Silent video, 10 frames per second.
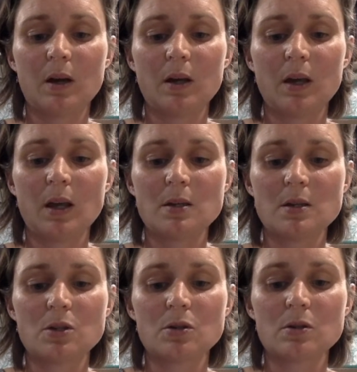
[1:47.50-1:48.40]
get
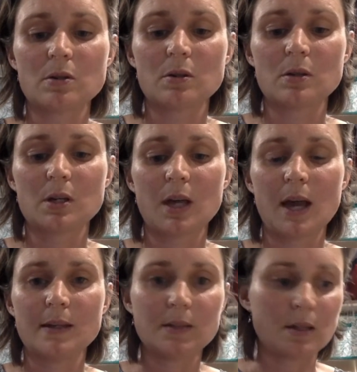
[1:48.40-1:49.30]
into the
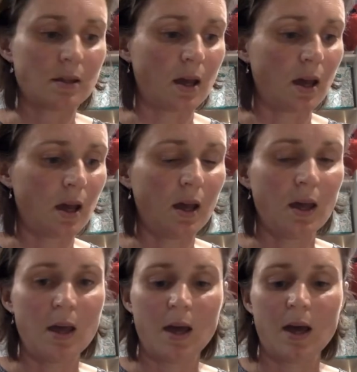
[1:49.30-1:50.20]
casing there,
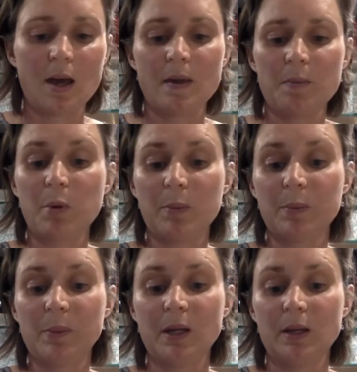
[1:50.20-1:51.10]
and then pop a
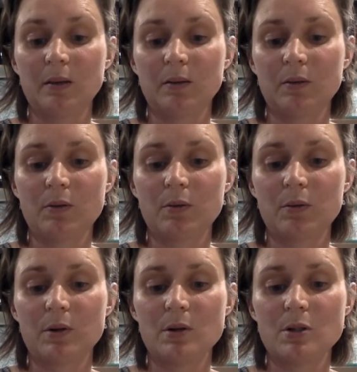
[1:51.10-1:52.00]
pin
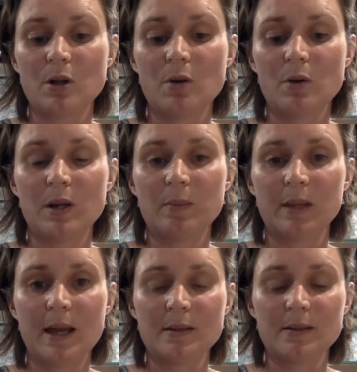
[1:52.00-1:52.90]
through to hold it in
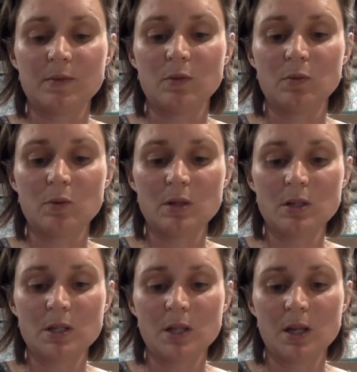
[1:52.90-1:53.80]
place if you
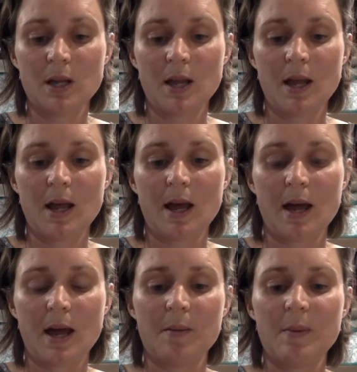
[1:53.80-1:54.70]
want.
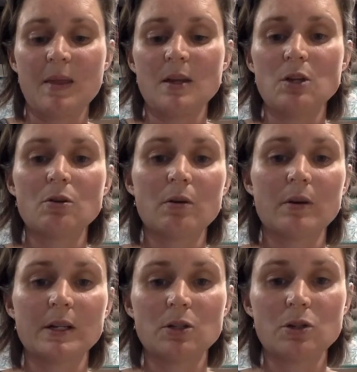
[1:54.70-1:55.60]
And then you're
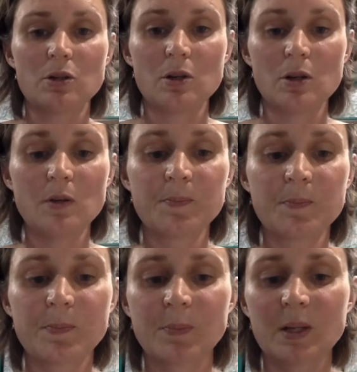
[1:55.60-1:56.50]
going to
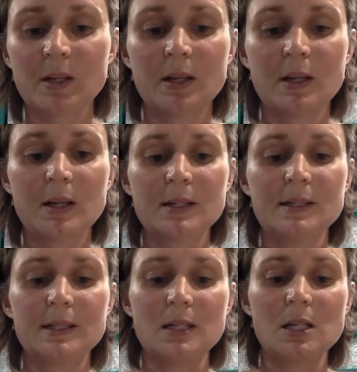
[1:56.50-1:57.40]

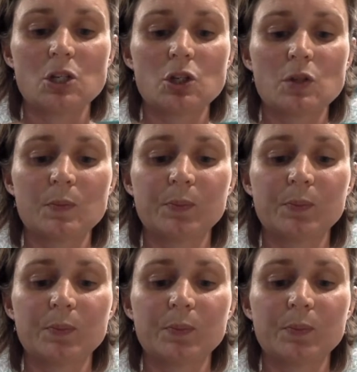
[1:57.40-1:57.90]
stitch